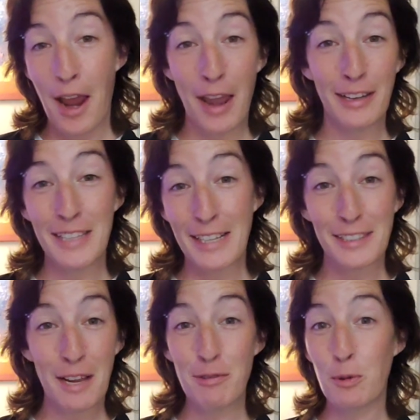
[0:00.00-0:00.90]
and in that
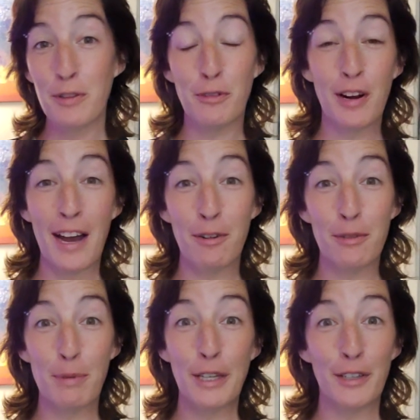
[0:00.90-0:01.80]
same
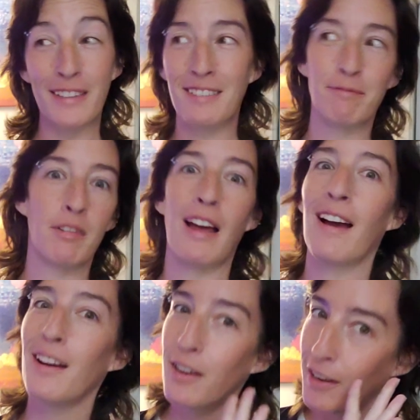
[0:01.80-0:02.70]
24-hour period,
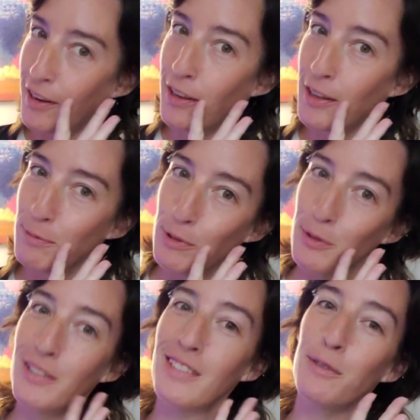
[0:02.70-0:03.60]
let's be
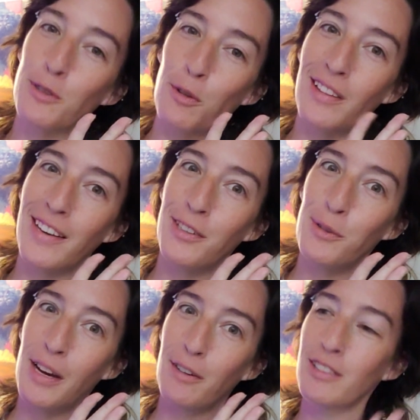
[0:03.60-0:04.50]
real, it was only like
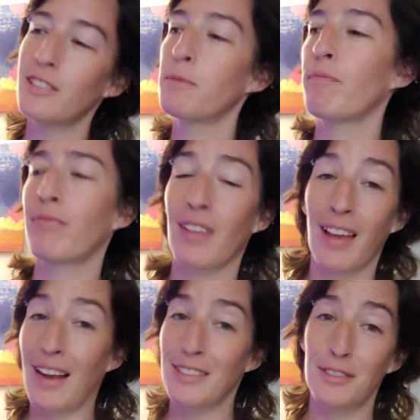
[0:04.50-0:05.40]
2 hours.
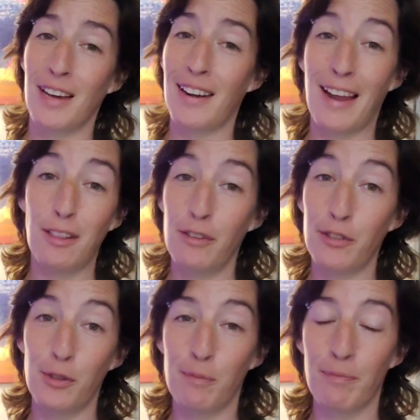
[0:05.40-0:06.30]
I still got an I
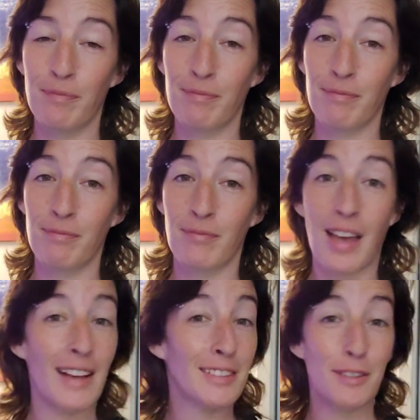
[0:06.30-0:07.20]
love you.
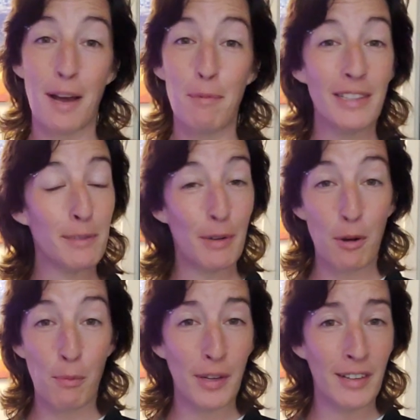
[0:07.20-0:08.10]
I still got money spent
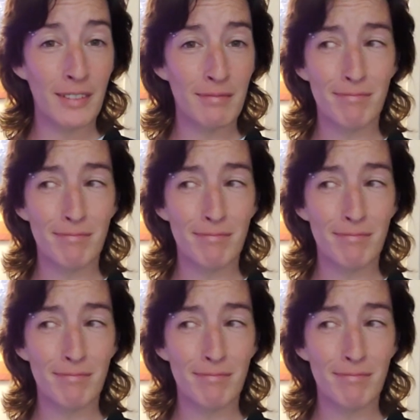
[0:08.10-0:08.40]
on me.